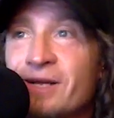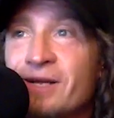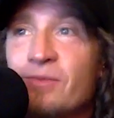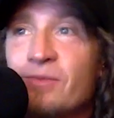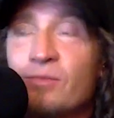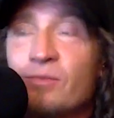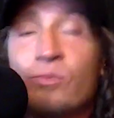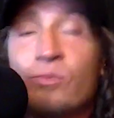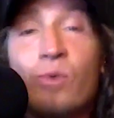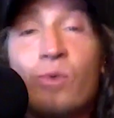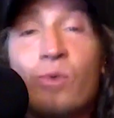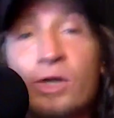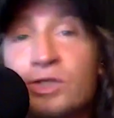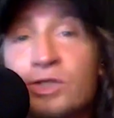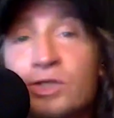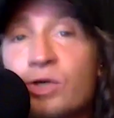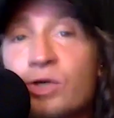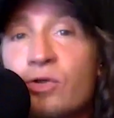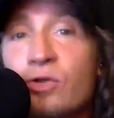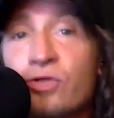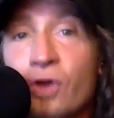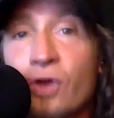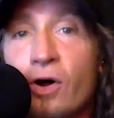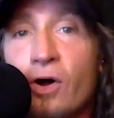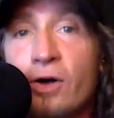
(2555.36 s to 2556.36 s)
what you
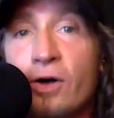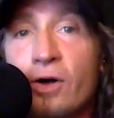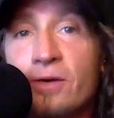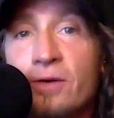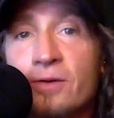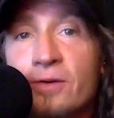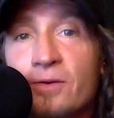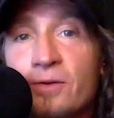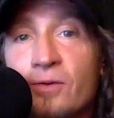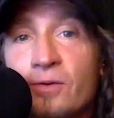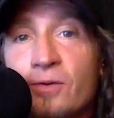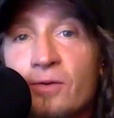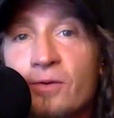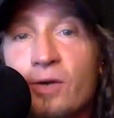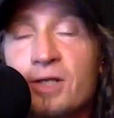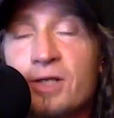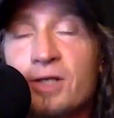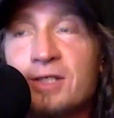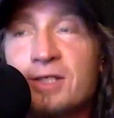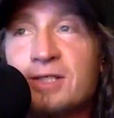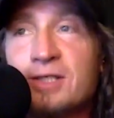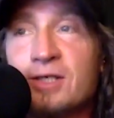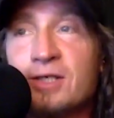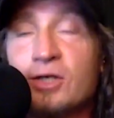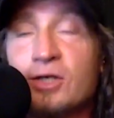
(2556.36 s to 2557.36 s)
thought
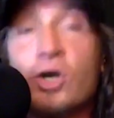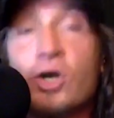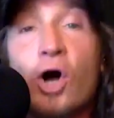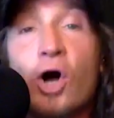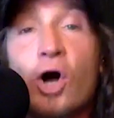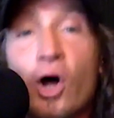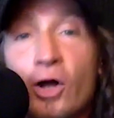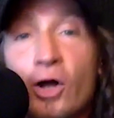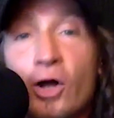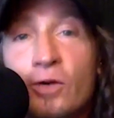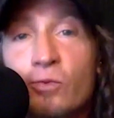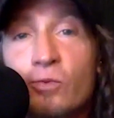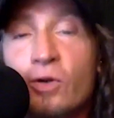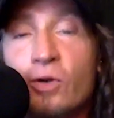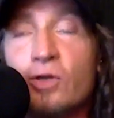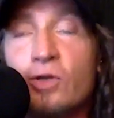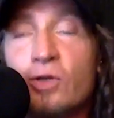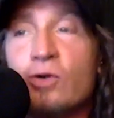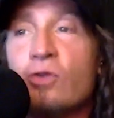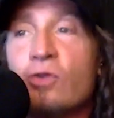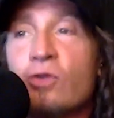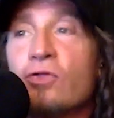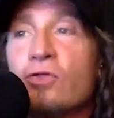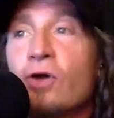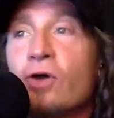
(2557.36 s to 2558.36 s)
was gone, what
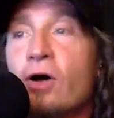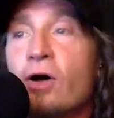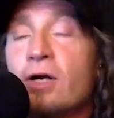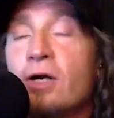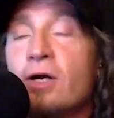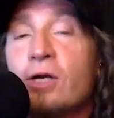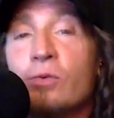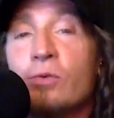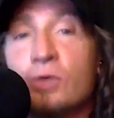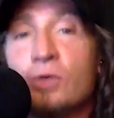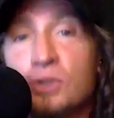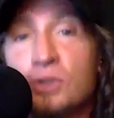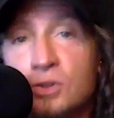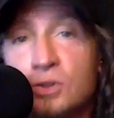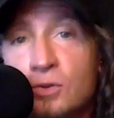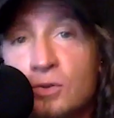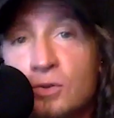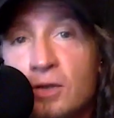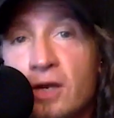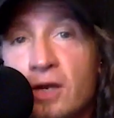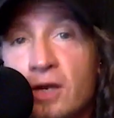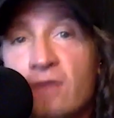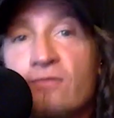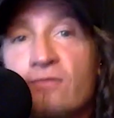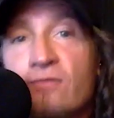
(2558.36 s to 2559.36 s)
you thought it was too
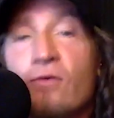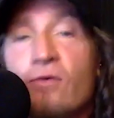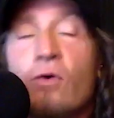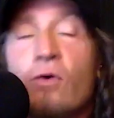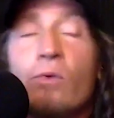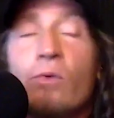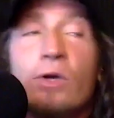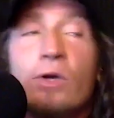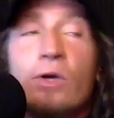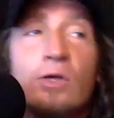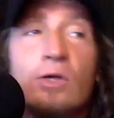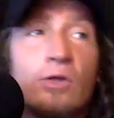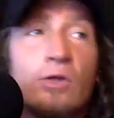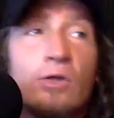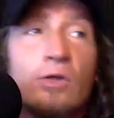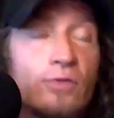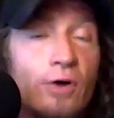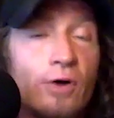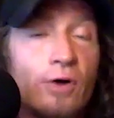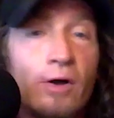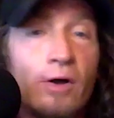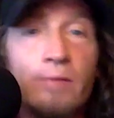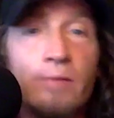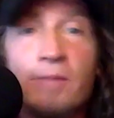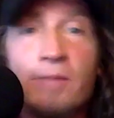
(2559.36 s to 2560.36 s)
late for, what you
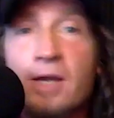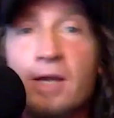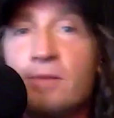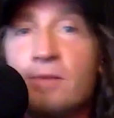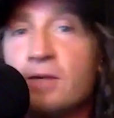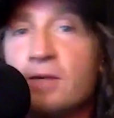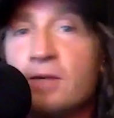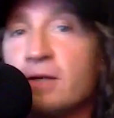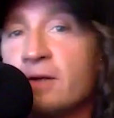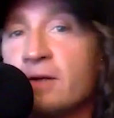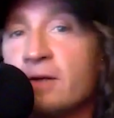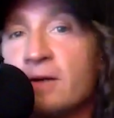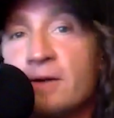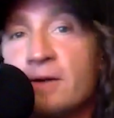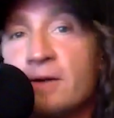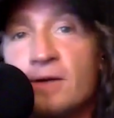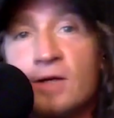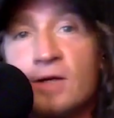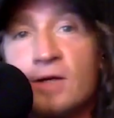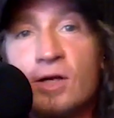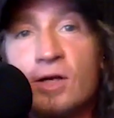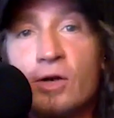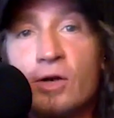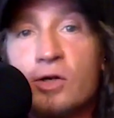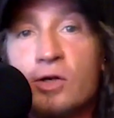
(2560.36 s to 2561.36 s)
thought maybe, you
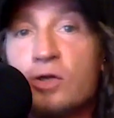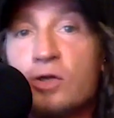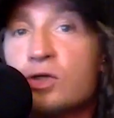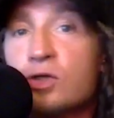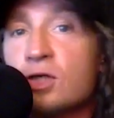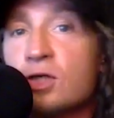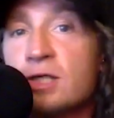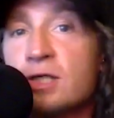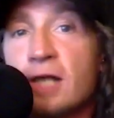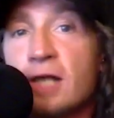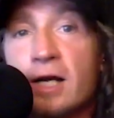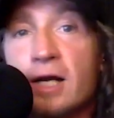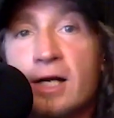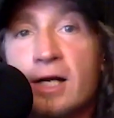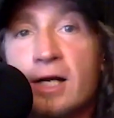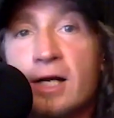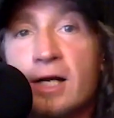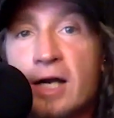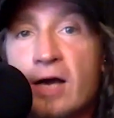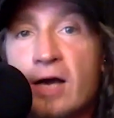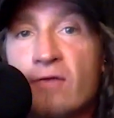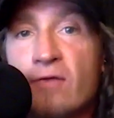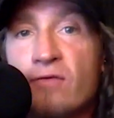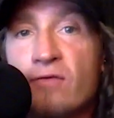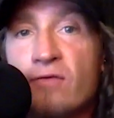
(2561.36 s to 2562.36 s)
know, you're just not cut
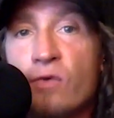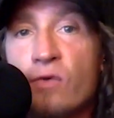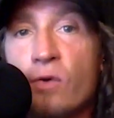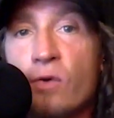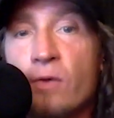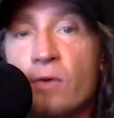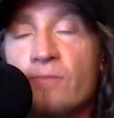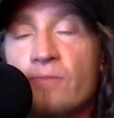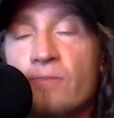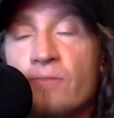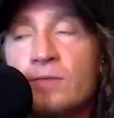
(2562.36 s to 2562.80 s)
out for.